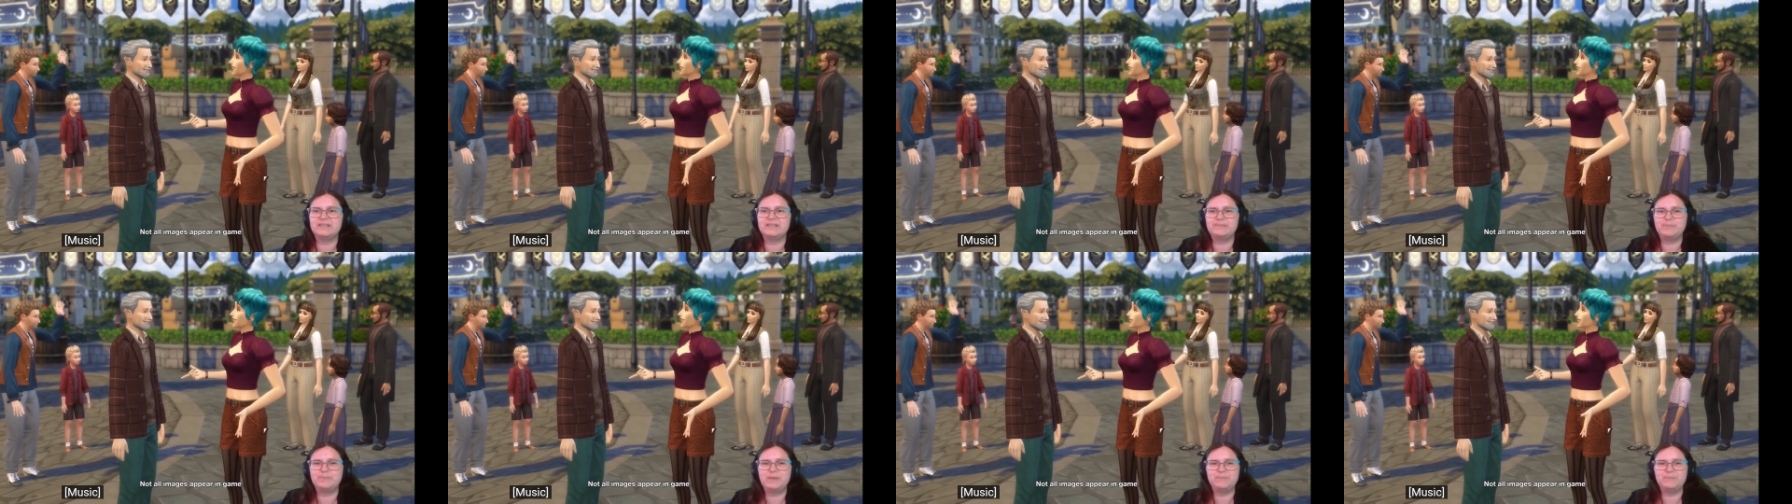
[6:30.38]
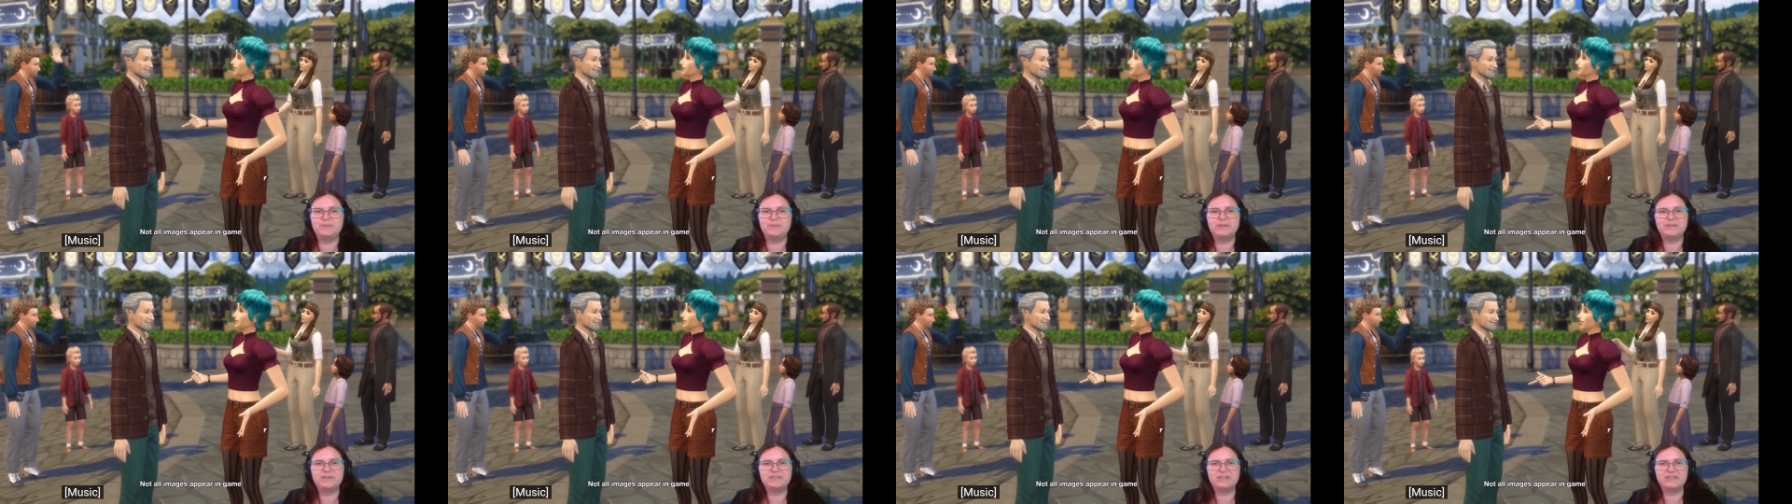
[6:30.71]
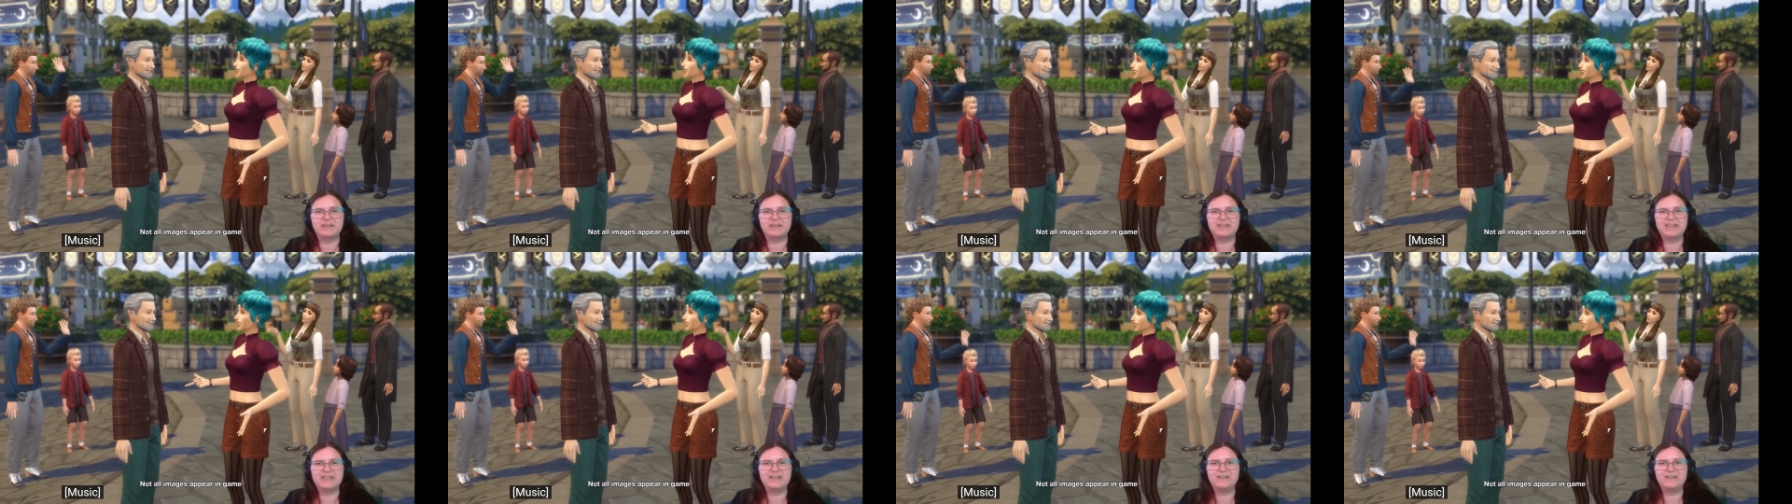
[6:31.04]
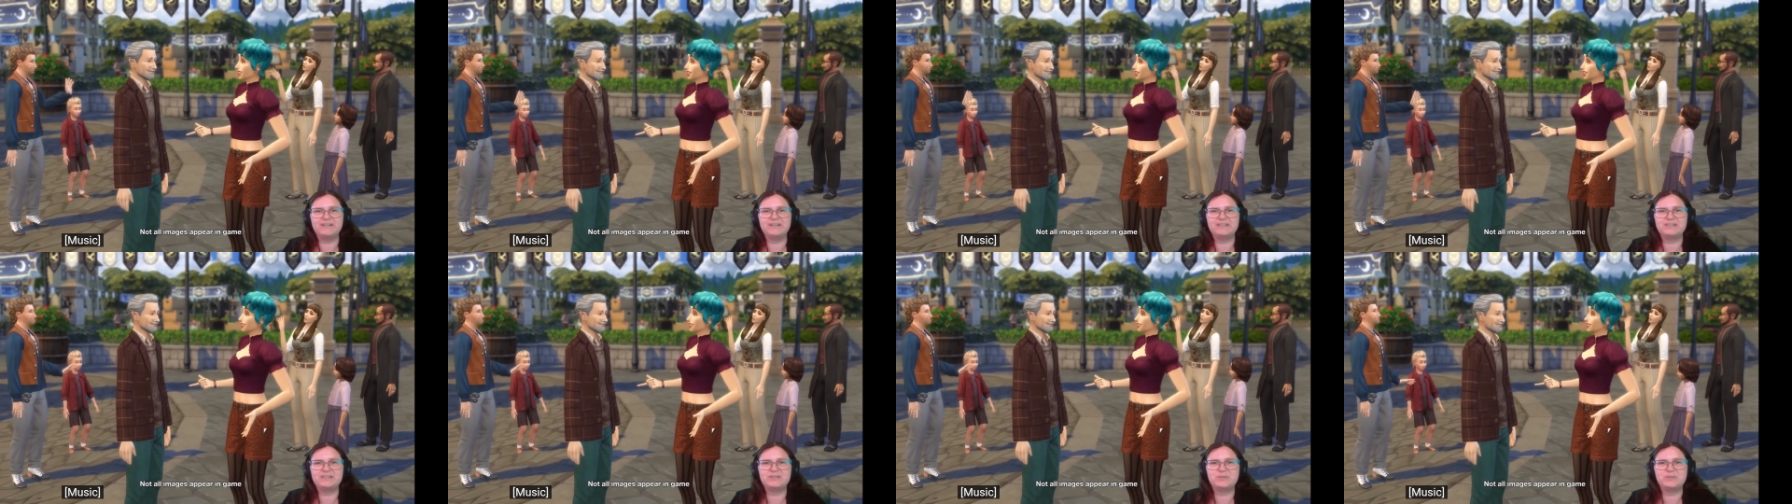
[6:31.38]
people talking
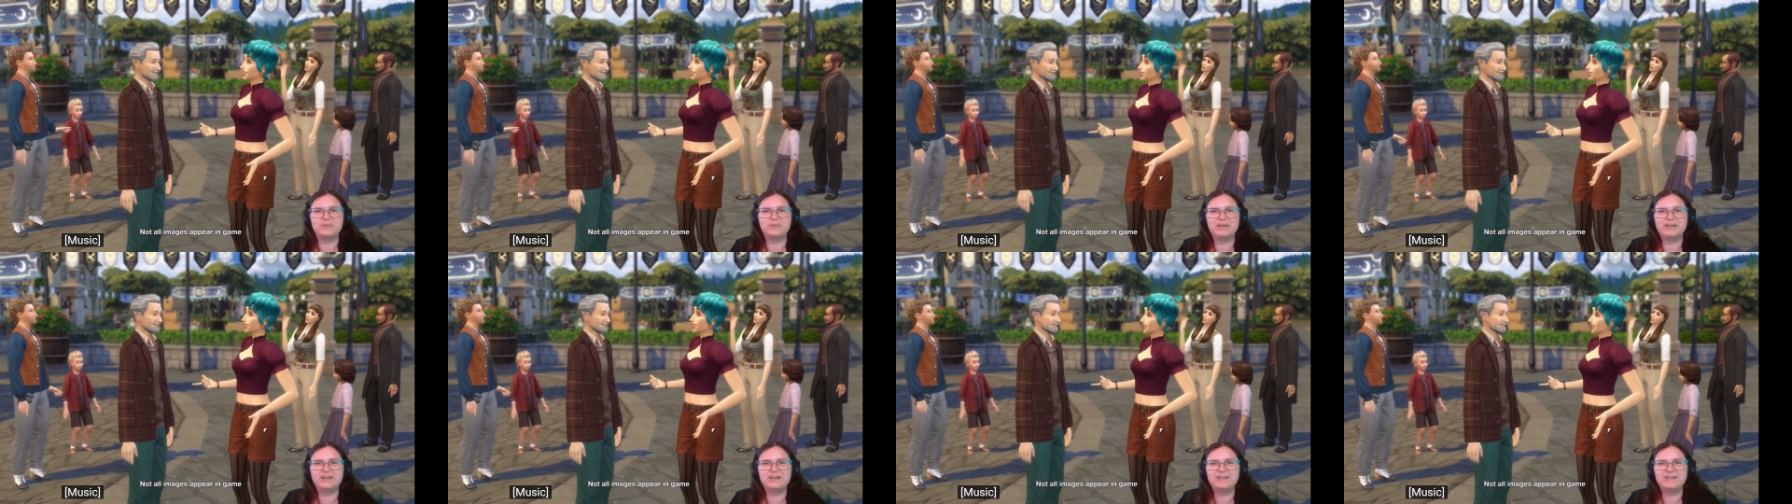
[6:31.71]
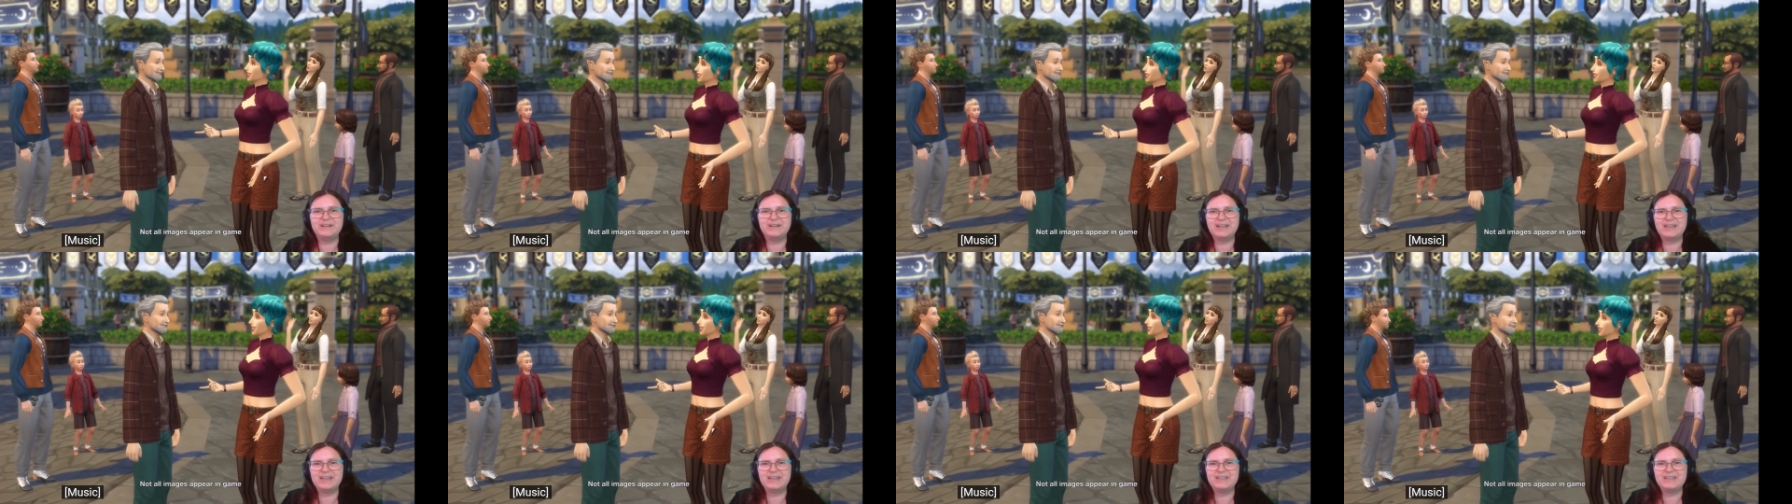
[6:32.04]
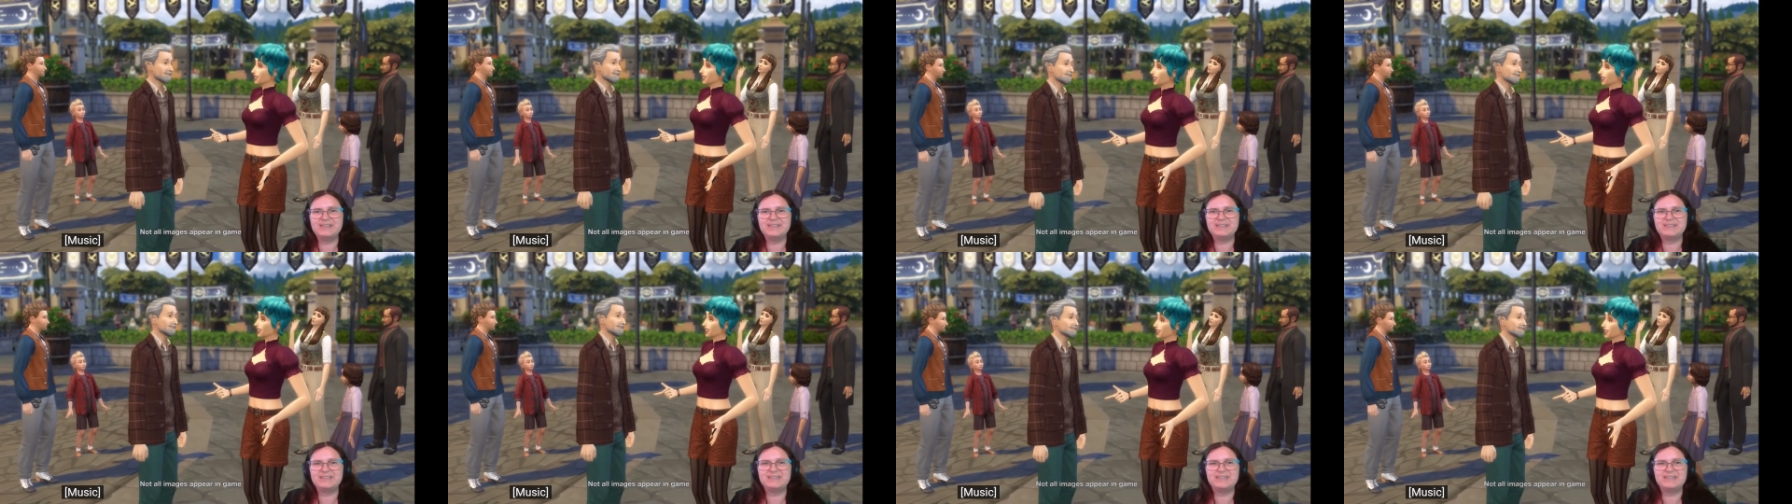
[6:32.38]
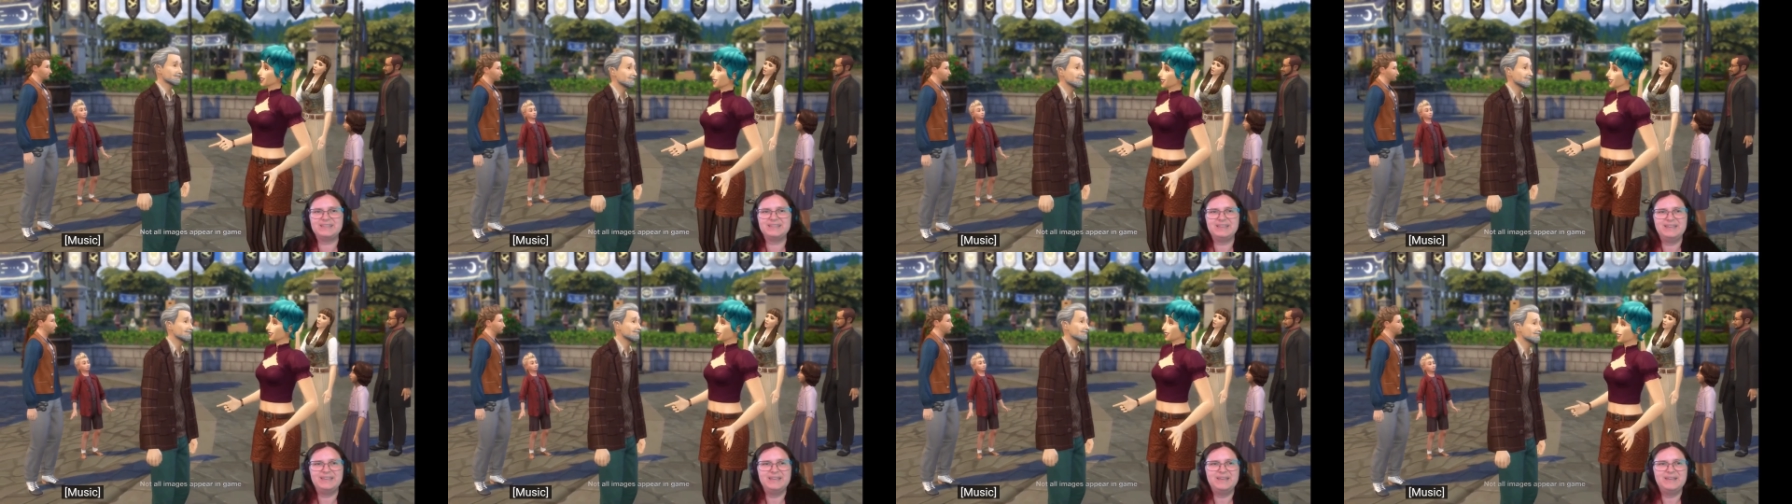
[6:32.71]
on Square, I guess,